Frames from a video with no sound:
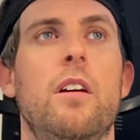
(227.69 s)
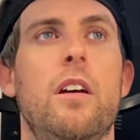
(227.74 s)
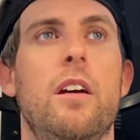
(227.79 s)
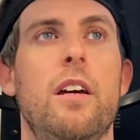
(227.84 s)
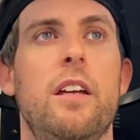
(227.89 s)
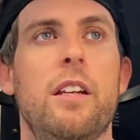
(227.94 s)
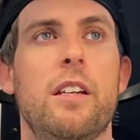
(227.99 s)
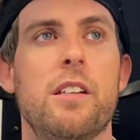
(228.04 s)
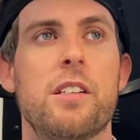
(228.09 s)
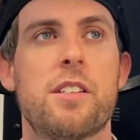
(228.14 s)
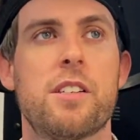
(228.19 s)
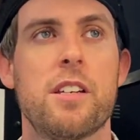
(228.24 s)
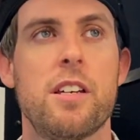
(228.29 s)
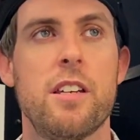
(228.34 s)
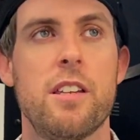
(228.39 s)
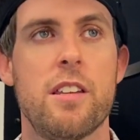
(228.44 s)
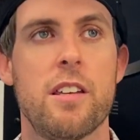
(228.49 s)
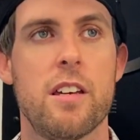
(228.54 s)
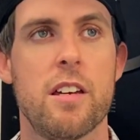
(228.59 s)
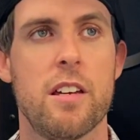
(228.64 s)
And you can see
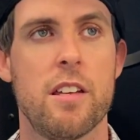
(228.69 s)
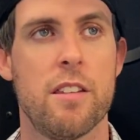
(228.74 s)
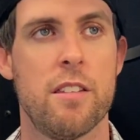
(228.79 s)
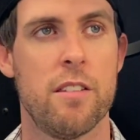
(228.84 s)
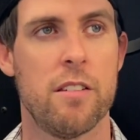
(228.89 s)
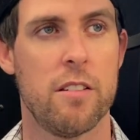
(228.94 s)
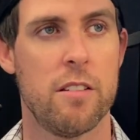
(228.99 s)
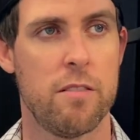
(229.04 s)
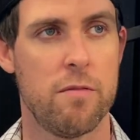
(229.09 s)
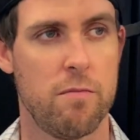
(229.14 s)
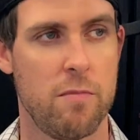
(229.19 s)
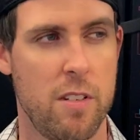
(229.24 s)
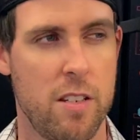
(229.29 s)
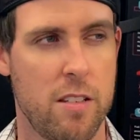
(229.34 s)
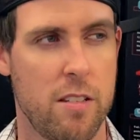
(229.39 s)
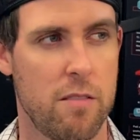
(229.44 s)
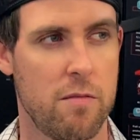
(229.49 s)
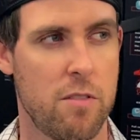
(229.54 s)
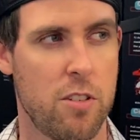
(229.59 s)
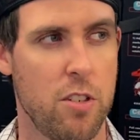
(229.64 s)
there that, is
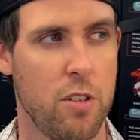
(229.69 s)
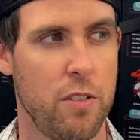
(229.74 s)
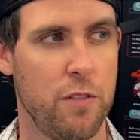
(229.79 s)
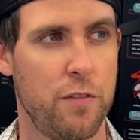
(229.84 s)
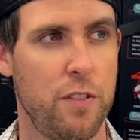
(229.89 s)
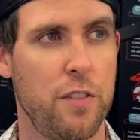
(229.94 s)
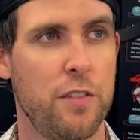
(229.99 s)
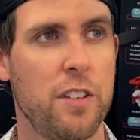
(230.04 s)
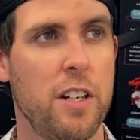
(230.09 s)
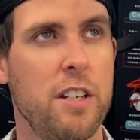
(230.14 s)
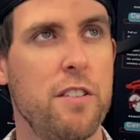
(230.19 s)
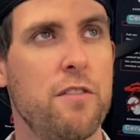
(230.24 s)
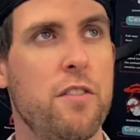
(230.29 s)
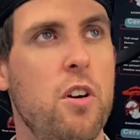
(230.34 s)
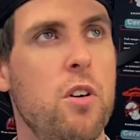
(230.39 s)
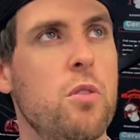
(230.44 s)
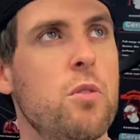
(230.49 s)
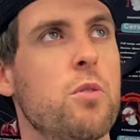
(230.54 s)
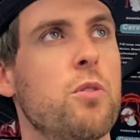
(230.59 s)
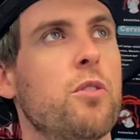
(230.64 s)
it still on 15,
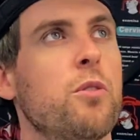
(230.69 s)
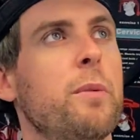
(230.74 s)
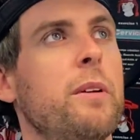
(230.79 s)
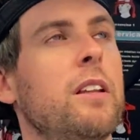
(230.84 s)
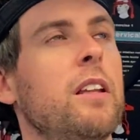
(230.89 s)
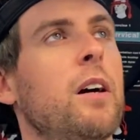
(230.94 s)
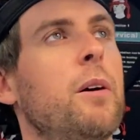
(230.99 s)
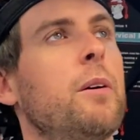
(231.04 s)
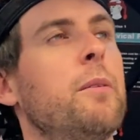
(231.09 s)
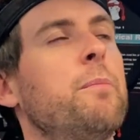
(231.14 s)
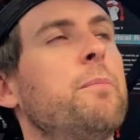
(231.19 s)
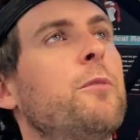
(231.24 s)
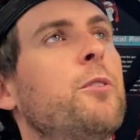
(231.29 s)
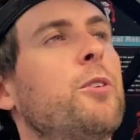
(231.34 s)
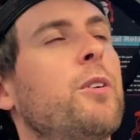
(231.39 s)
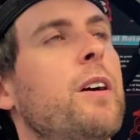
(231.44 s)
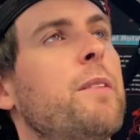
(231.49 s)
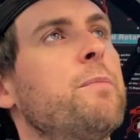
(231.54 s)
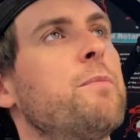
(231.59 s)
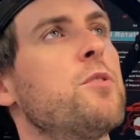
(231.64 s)
Fong, or yes, a bit lower?
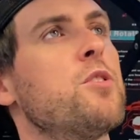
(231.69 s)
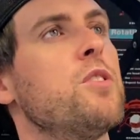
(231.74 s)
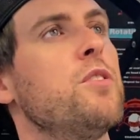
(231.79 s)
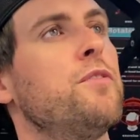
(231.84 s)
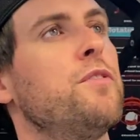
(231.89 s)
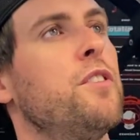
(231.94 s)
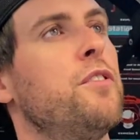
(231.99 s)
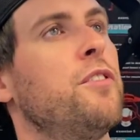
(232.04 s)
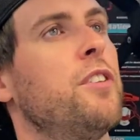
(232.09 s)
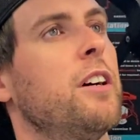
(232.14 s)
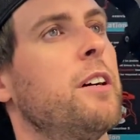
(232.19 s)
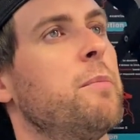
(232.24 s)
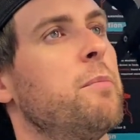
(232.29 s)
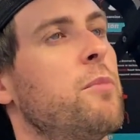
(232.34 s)
Still on 15.